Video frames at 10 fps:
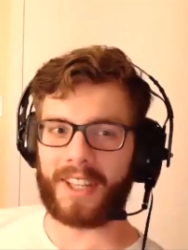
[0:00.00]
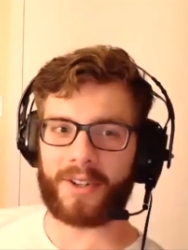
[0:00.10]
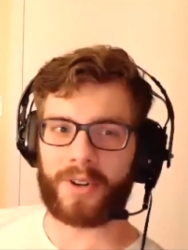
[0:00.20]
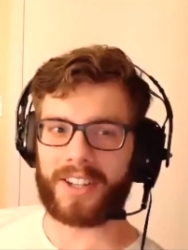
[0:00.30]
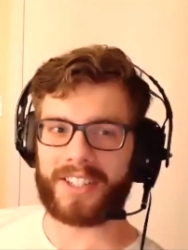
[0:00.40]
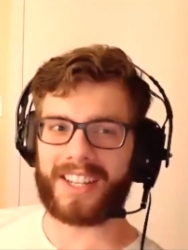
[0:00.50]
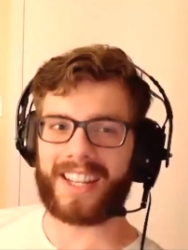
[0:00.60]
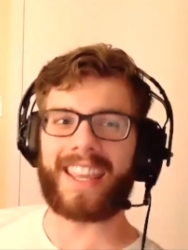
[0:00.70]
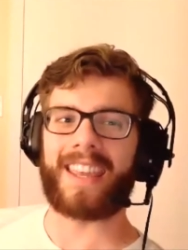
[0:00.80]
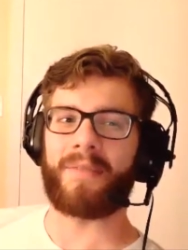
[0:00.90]
they trust
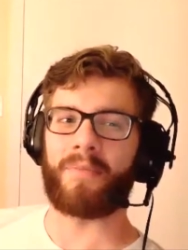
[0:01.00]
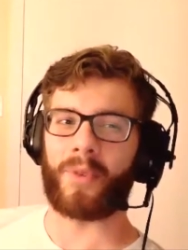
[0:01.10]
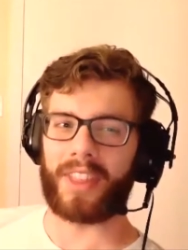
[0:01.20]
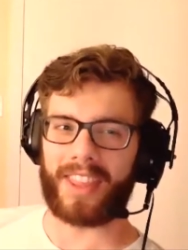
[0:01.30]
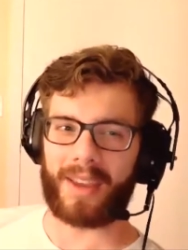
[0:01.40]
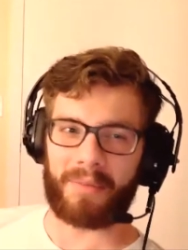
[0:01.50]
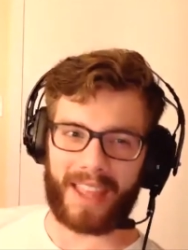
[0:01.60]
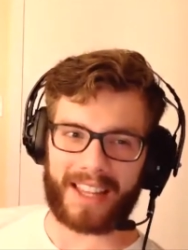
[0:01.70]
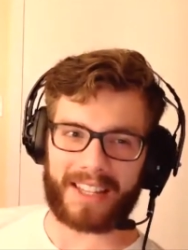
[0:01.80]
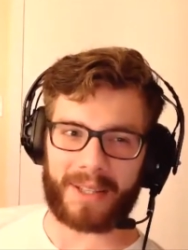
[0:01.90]
him with them?
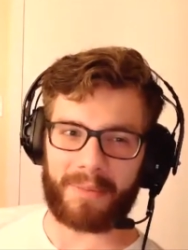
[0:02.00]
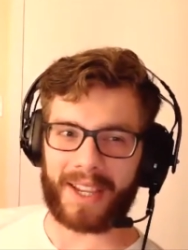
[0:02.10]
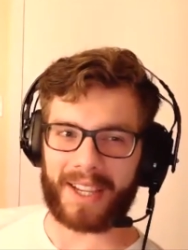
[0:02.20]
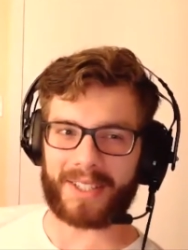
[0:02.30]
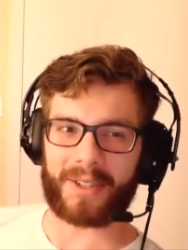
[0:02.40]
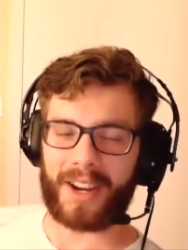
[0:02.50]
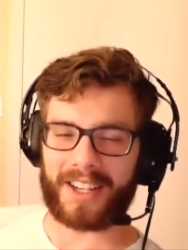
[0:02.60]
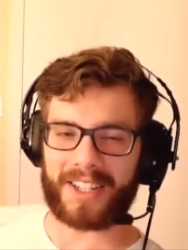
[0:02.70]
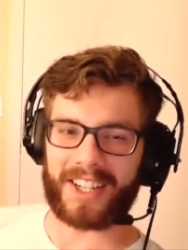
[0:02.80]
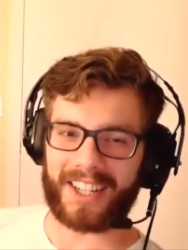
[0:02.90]
That's the biggest
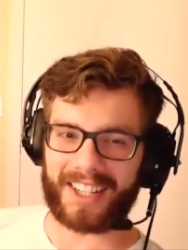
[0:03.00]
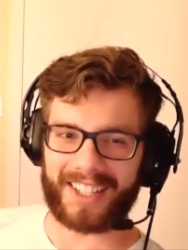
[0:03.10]
question.